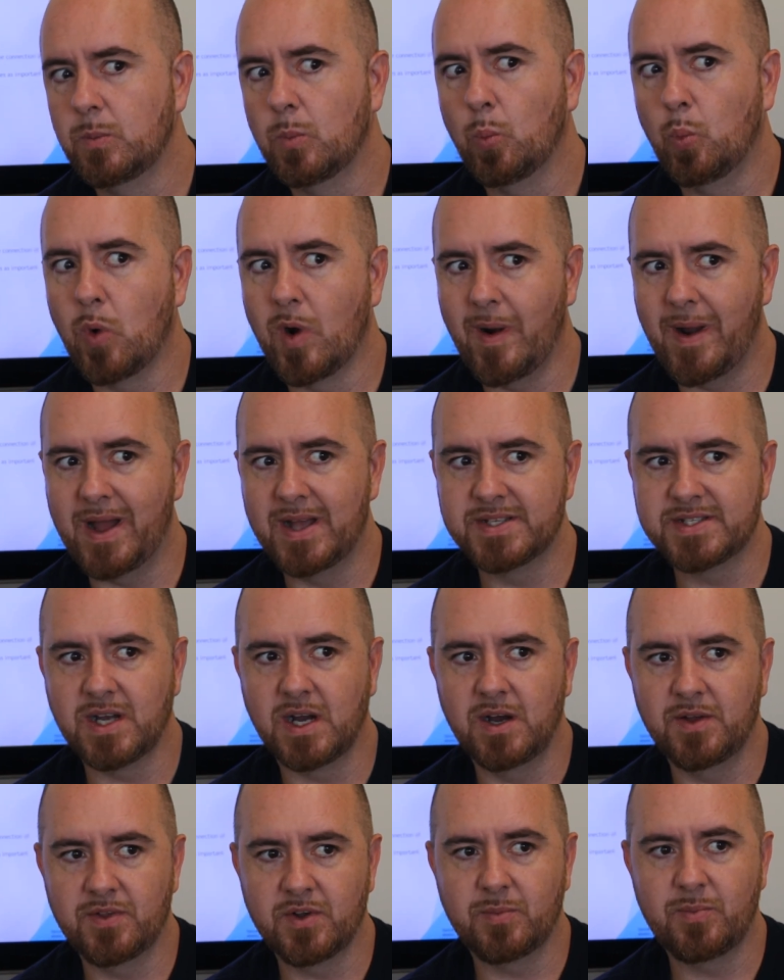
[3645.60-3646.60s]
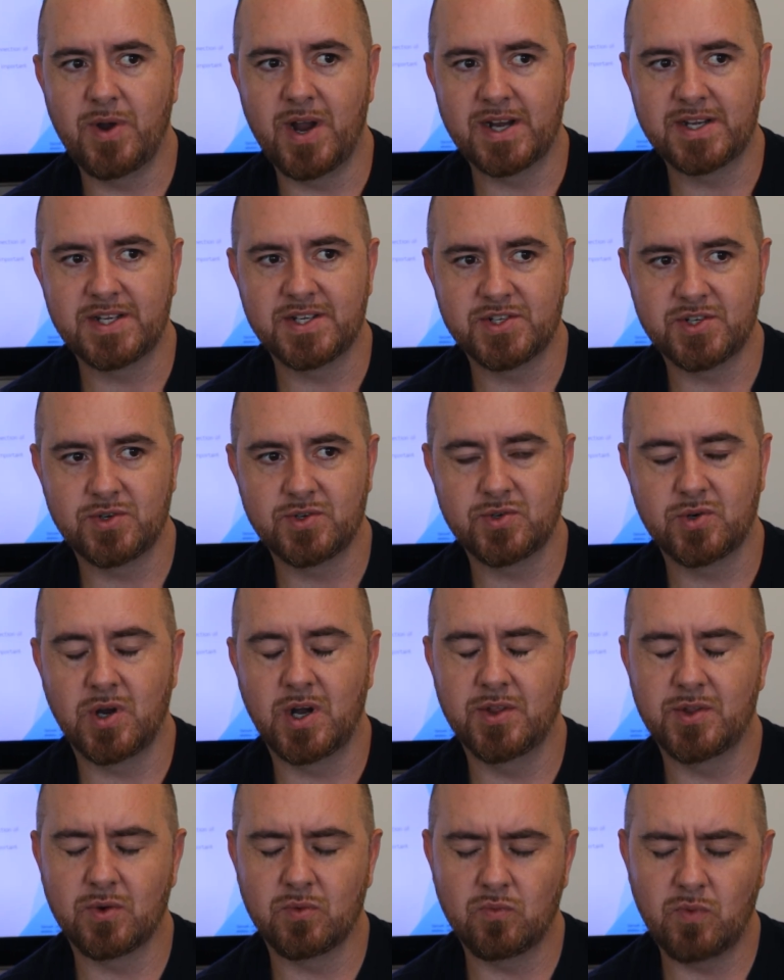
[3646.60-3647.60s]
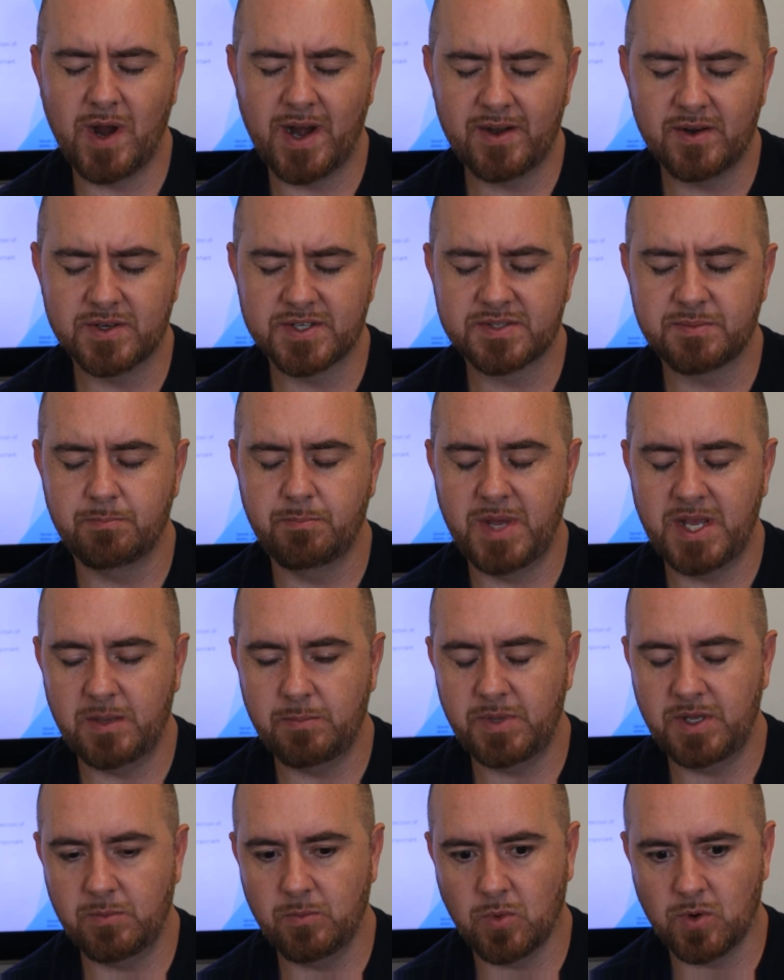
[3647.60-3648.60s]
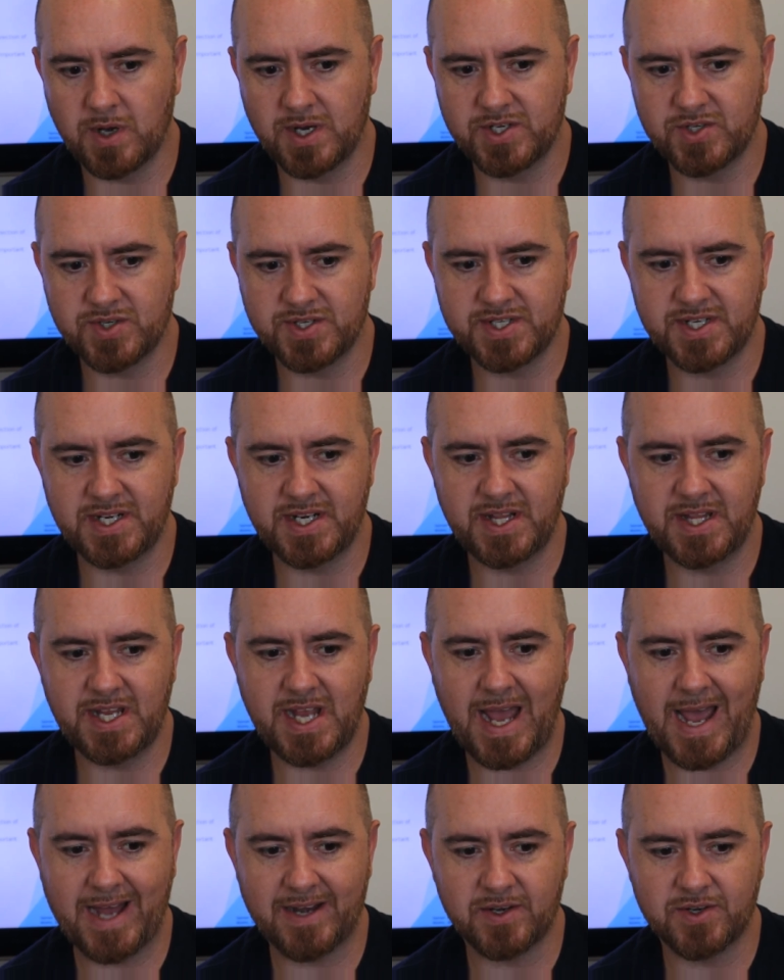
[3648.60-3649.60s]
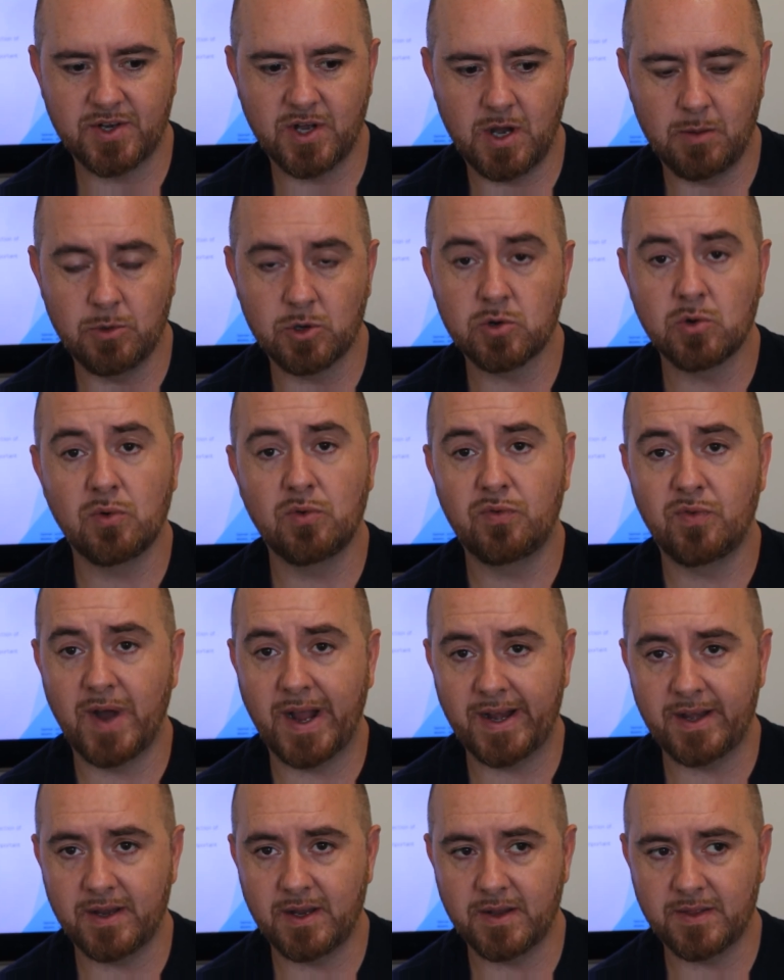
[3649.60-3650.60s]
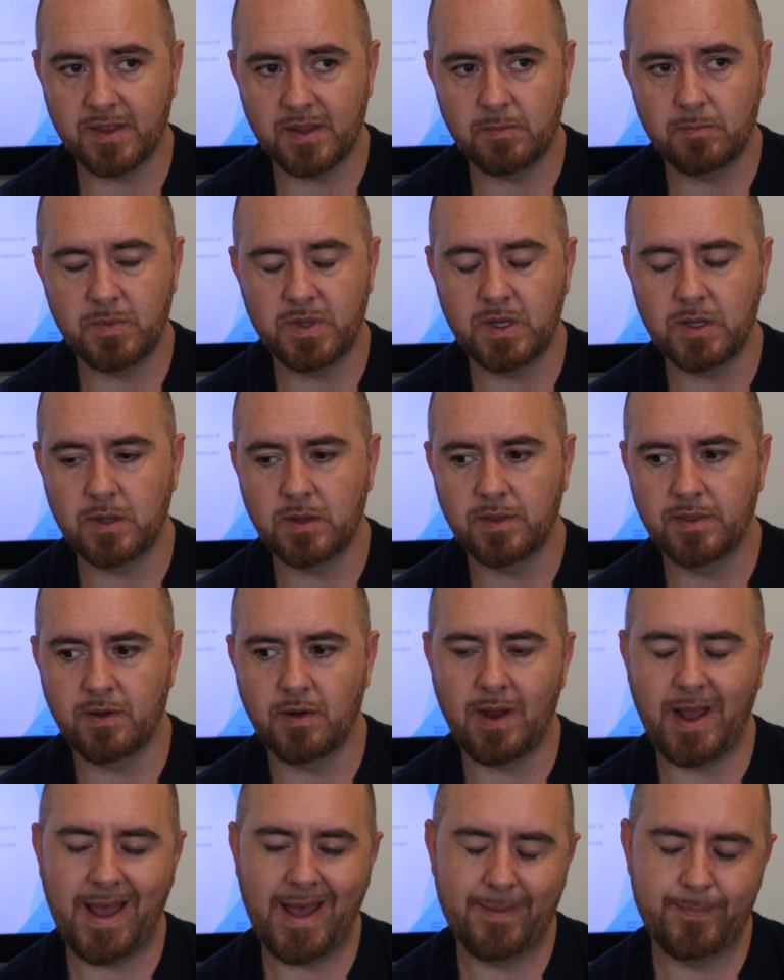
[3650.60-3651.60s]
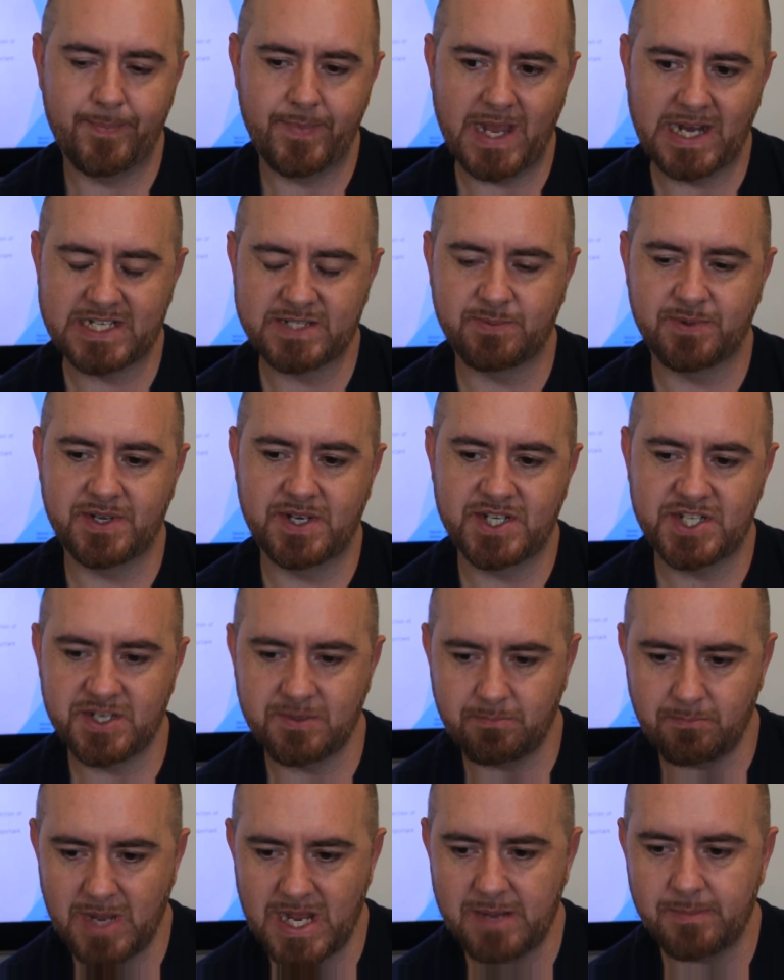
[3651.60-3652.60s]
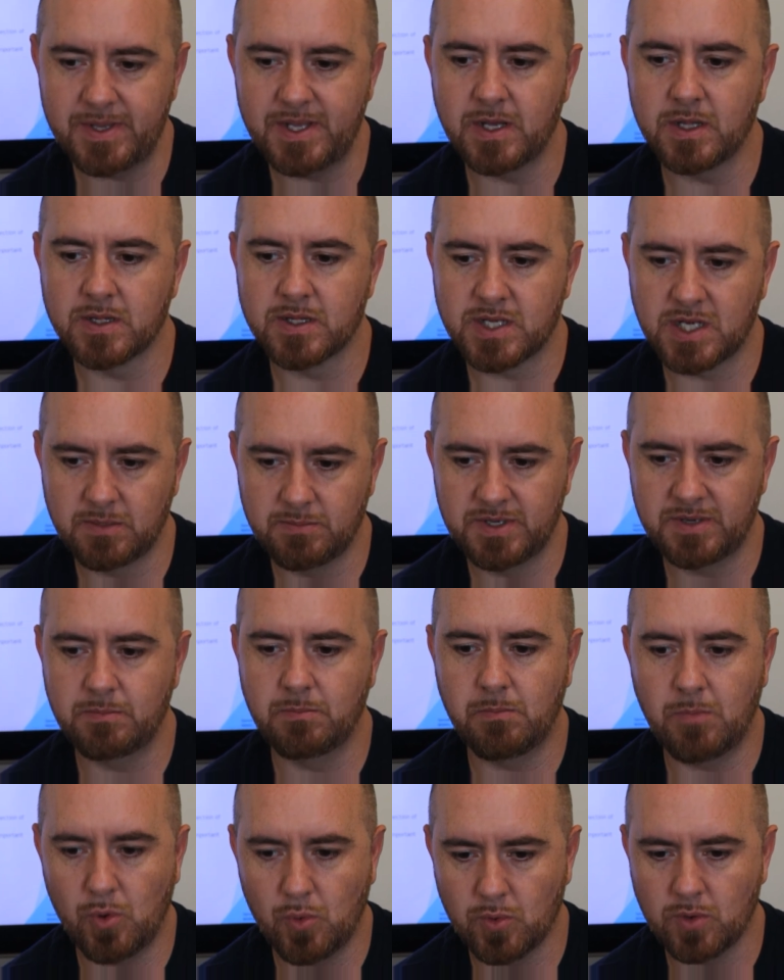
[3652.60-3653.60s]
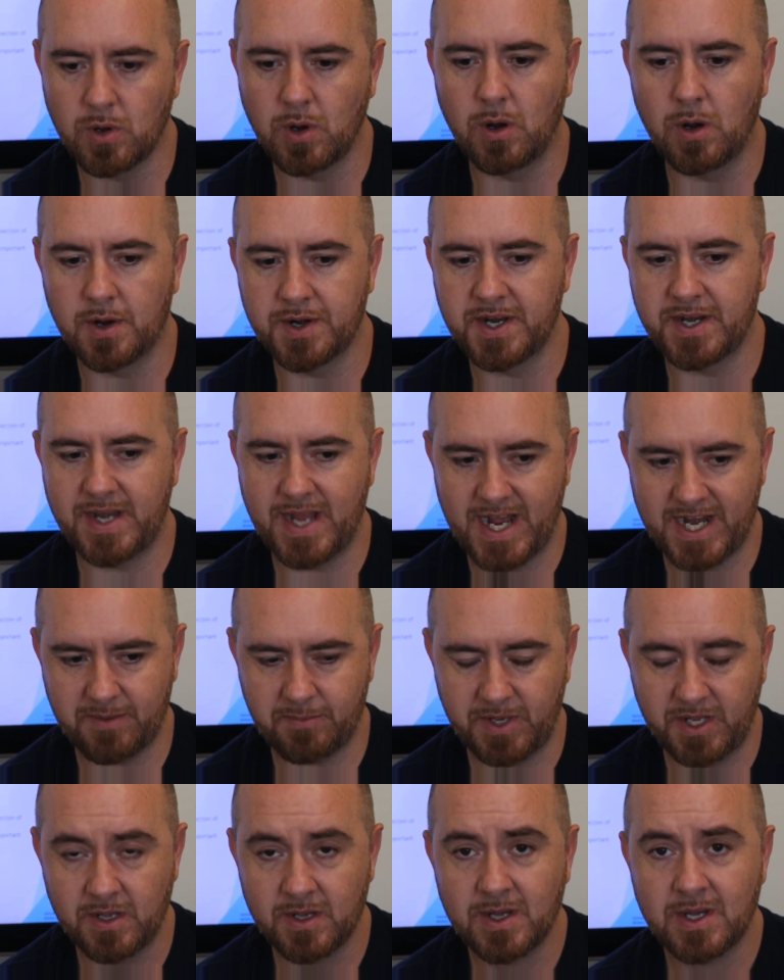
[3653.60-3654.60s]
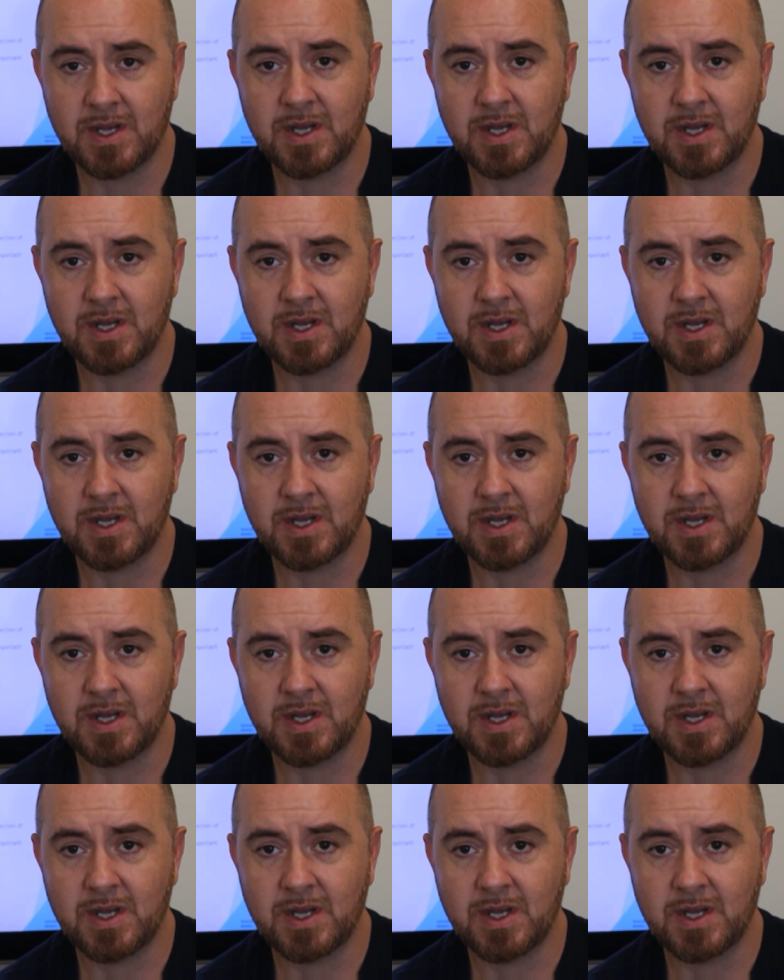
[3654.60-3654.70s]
whereas other practitioners or other writers may be more interested in the anatomical finding. They may, their explanation may be a little bit more on anatomy.